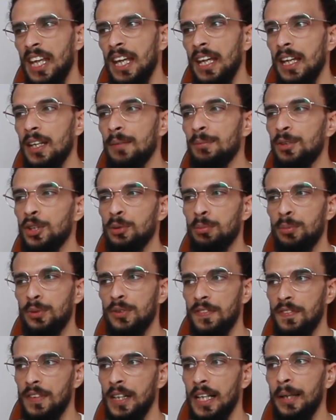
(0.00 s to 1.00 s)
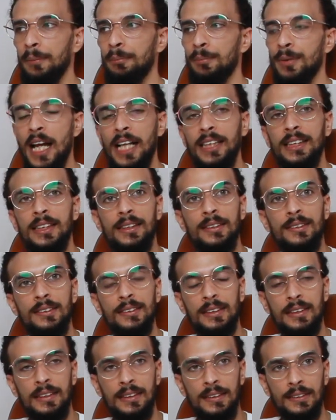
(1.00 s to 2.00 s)
Aim to provide practical
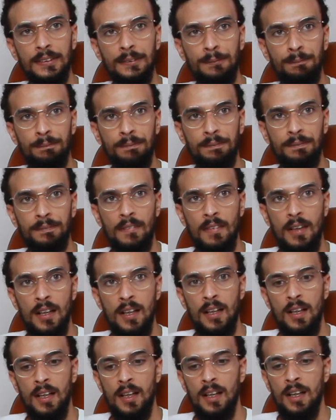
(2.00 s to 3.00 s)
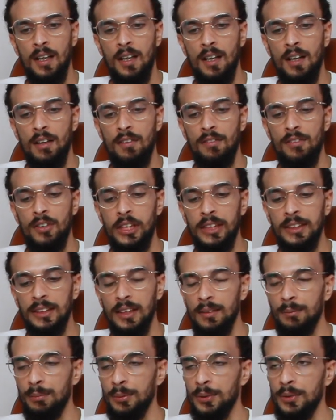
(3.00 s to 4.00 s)
skill. For
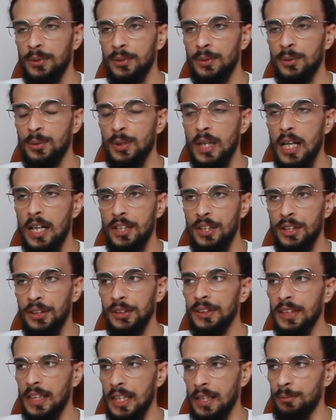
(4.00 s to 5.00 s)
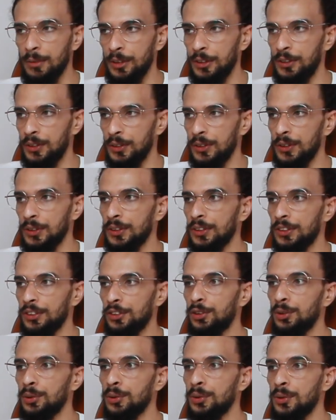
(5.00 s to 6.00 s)
example, I used images
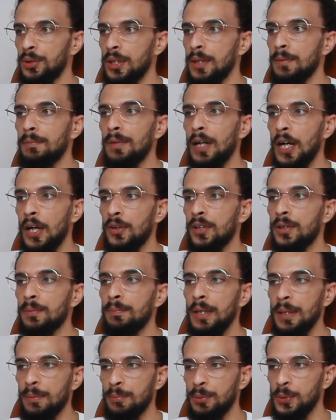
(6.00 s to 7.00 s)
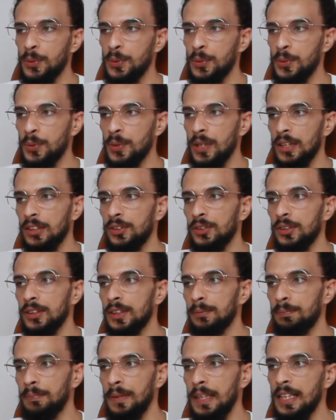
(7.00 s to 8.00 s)
to empower people to
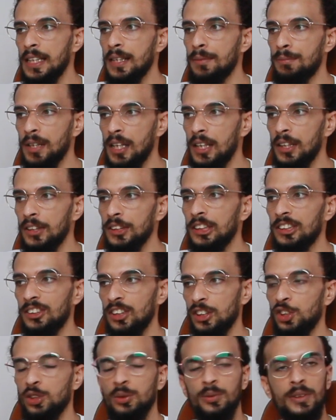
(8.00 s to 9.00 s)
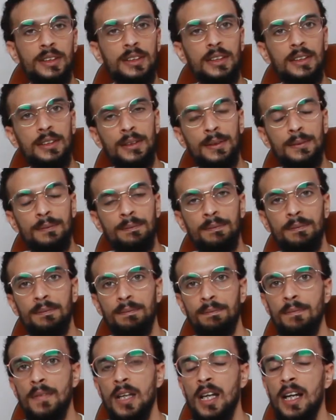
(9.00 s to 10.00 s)
speak about structural racism,
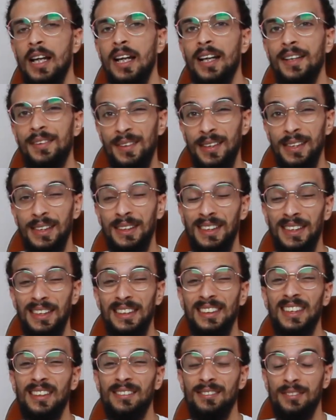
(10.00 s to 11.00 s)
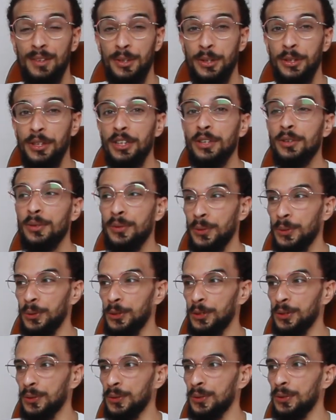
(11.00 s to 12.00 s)
and this is a very
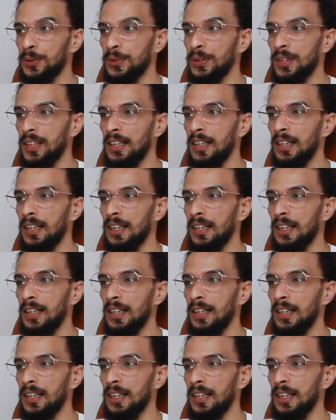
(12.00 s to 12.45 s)
crucial